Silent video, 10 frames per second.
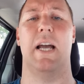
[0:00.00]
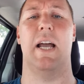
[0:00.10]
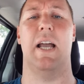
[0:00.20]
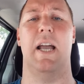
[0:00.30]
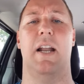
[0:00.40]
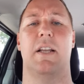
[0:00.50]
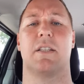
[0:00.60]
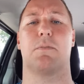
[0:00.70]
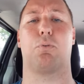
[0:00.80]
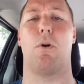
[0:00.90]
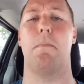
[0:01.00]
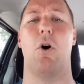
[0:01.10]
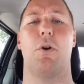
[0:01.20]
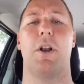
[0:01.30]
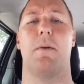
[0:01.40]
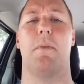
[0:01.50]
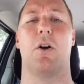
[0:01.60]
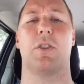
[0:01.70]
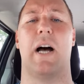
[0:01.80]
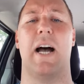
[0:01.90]
and is promoted
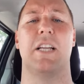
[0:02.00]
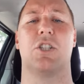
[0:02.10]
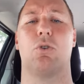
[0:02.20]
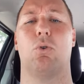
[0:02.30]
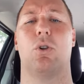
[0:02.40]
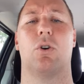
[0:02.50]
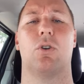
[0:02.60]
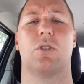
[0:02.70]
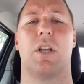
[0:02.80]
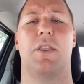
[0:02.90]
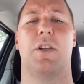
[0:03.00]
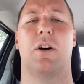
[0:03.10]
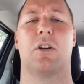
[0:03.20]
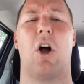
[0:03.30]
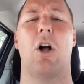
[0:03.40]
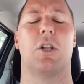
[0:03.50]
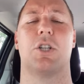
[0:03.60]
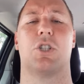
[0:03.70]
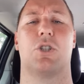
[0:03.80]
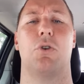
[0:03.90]
among the high schoolers and the
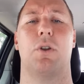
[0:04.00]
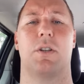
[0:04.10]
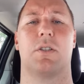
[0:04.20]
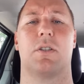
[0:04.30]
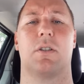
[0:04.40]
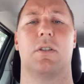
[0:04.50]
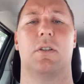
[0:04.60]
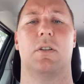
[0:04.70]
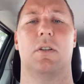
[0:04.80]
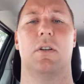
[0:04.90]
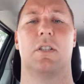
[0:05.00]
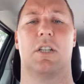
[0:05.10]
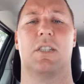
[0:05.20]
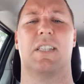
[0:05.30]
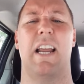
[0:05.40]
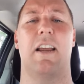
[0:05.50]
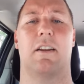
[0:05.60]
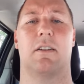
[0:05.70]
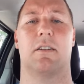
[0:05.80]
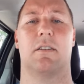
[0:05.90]
college students to
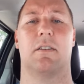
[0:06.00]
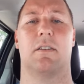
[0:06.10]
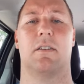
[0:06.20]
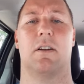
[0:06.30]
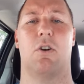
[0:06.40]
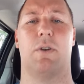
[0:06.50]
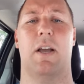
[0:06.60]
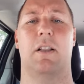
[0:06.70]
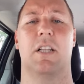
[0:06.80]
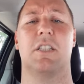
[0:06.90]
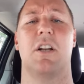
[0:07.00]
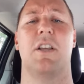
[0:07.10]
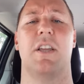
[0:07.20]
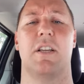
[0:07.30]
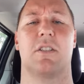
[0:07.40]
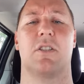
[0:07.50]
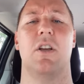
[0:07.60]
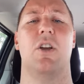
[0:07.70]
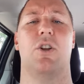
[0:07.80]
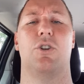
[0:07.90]
sing. Okay, listen to this.
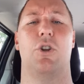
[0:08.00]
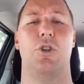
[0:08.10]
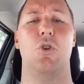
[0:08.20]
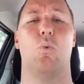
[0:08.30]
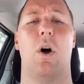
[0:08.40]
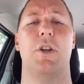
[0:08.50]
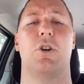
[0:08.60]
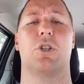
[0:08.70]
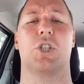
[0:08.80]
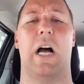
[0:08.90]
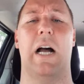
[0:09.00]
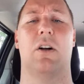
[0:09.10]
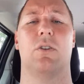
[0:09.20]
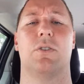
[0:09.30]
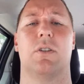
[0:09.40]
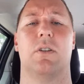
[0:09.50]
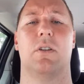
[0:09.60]
Do you want your child